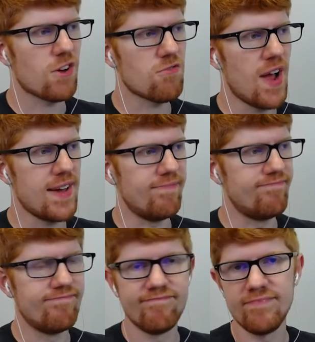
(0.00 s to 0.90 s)
Great,
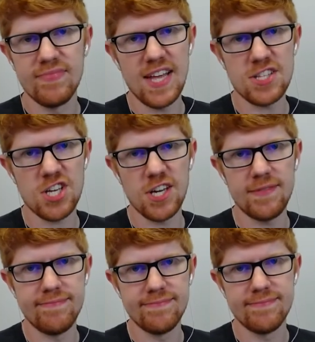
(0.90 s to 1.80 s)
that's
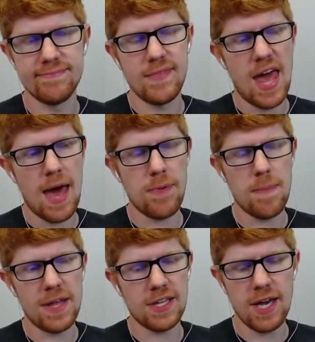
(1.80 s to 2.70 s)
good. Happy
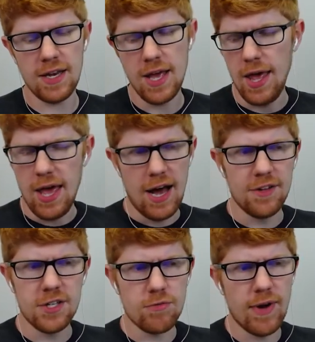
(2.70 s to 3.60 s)
about that. I'll
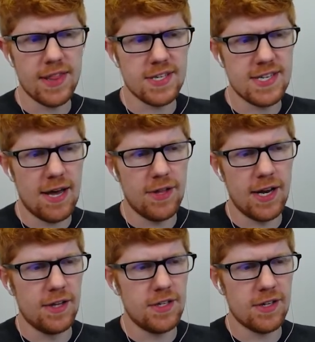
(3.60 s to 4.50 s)
need to write this down then.
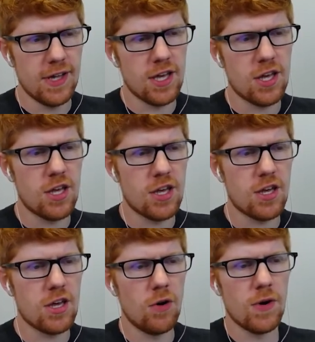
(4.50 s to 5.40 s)
I'll need to like
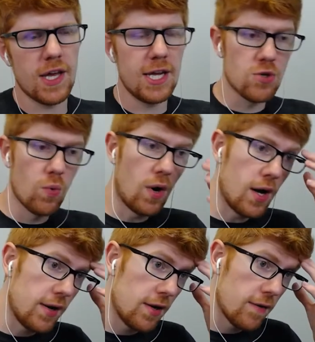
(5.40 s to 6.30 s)
go to each
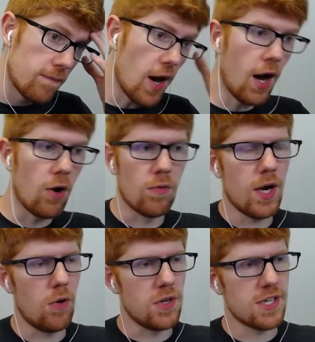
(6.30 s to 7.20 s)
one. Oh
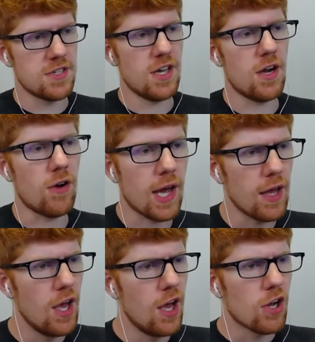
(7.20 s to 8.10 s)
no, it tells you here, okay.
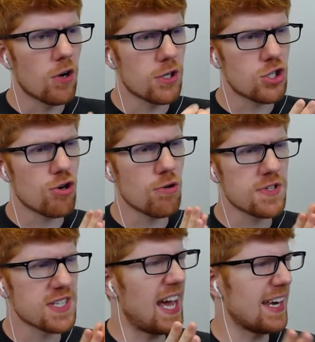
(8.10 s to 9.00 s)
Go to
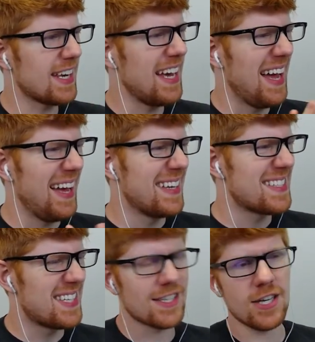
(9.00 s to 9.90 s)
Truce Canyon,
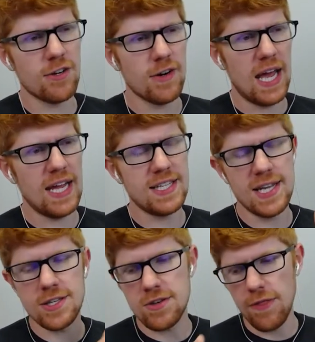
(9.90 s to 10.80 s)
600
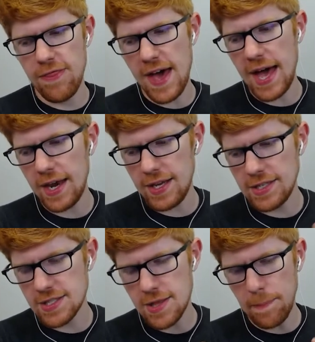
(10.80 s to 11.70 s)
AD. So that
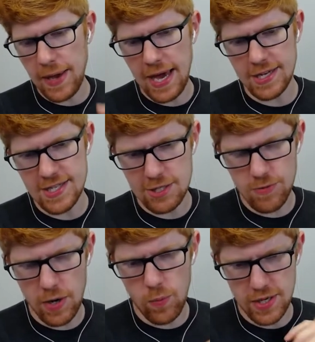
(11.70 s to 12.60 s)
is the past. That's
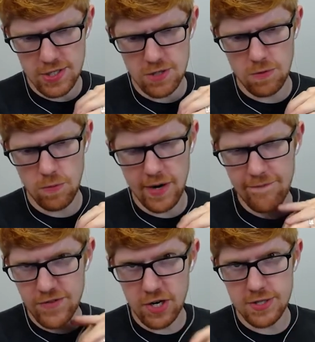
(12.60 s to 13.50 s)
what I went to when I
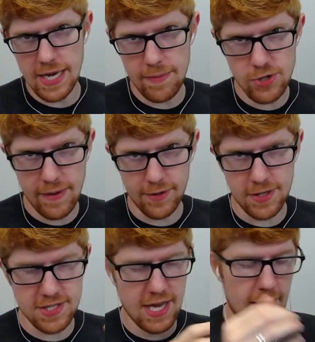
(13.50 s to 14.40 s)
first time traveled in
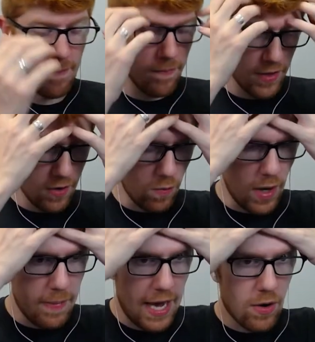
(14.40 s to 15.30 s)
this game,
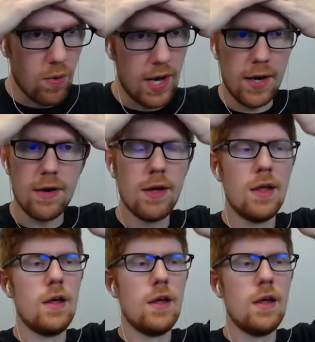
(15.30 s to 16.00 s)
way back when.